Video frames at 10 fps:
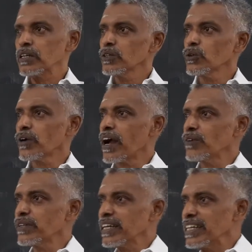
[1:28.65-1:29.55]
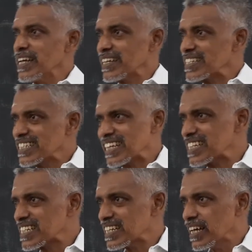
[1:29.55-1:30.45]
You have to get a
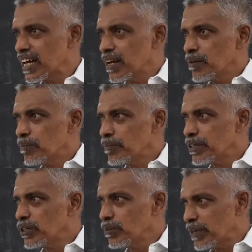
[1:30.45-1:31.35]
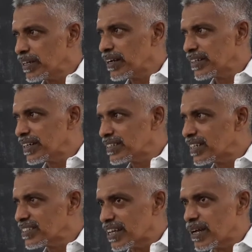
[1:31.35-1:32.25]
result, but you may not get
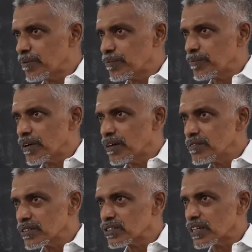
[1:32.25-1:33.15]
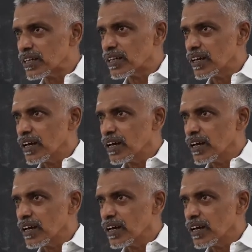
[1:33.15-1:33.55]
the same result.